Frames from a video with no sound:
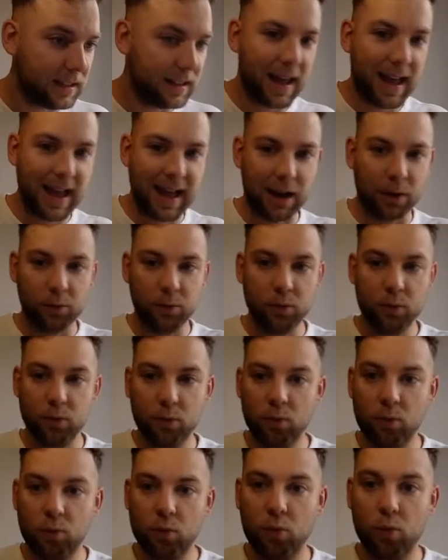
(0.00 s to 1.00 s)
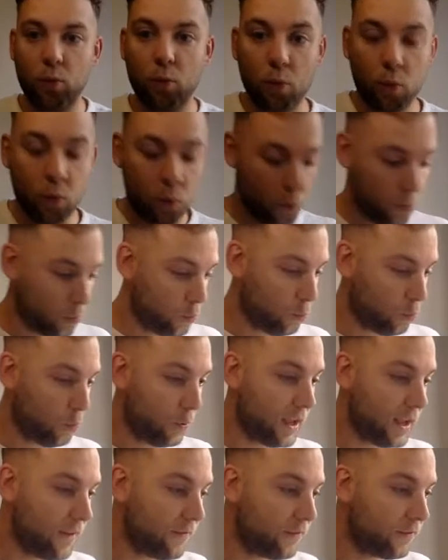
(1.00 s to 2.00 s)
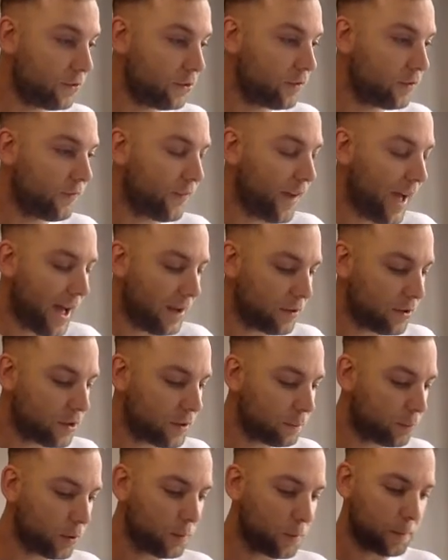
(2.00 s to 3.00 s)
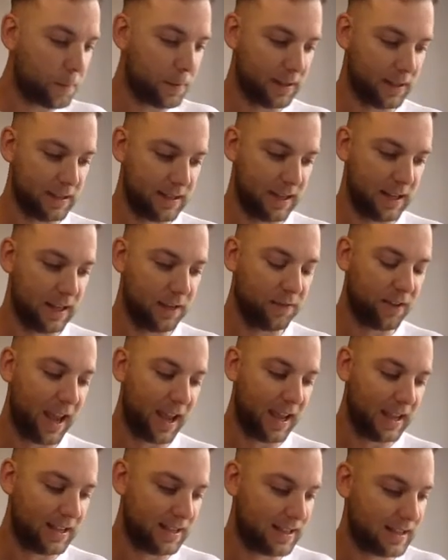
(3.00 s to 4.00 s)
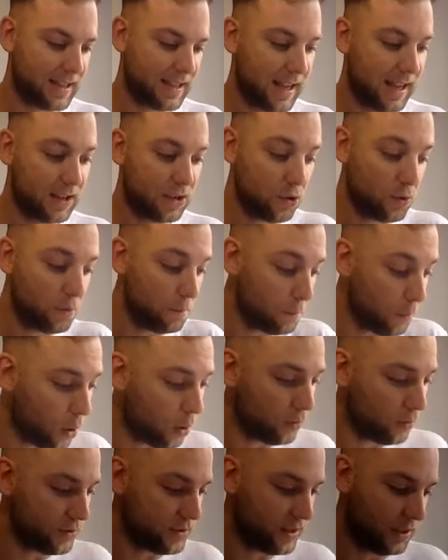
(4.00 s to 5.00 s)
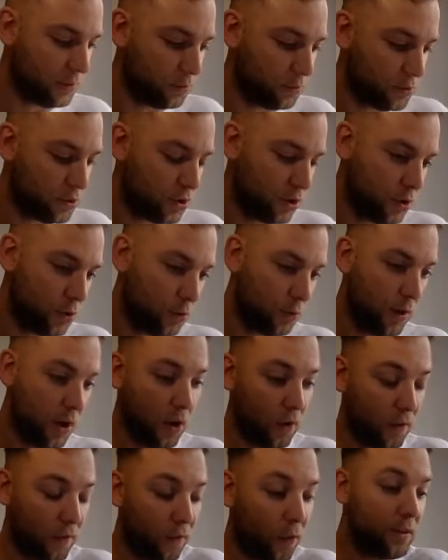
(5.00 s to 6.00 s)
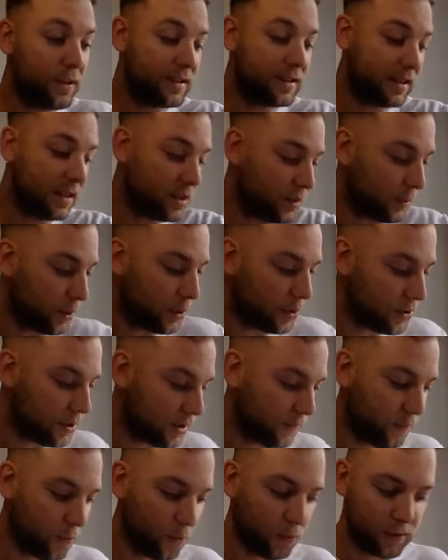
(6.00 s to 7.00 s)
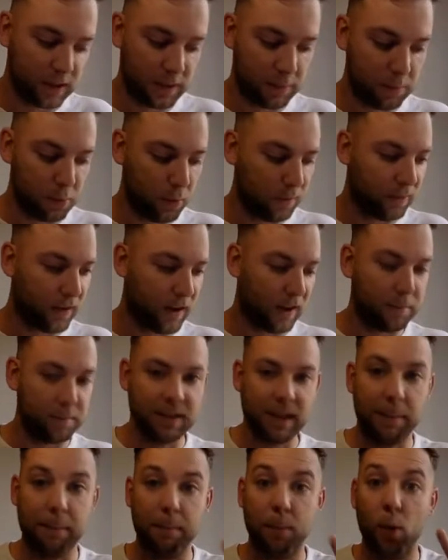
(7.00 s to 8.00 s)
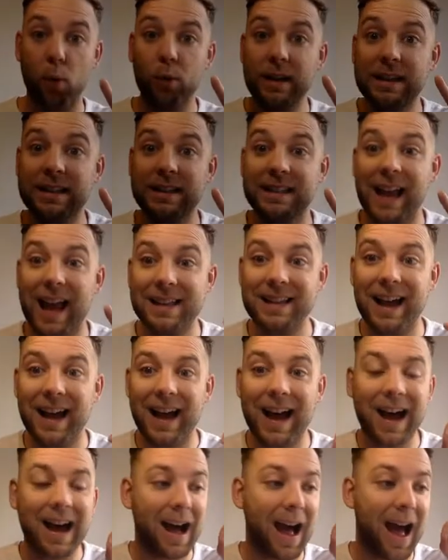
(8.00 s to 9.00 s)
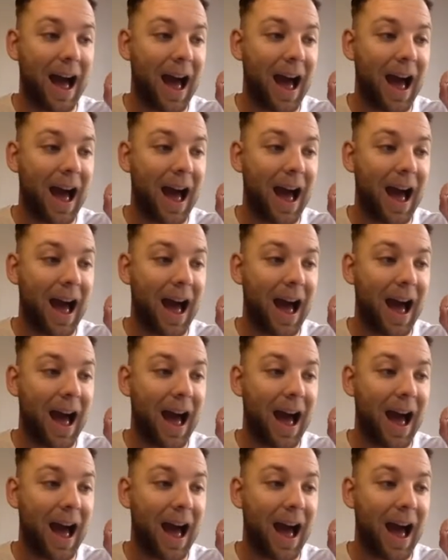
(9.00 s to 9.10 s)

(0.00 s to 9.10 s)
Now, we've found that the probability of getting 6 or more is equal to, for this distribution, is 14.5%, but we set our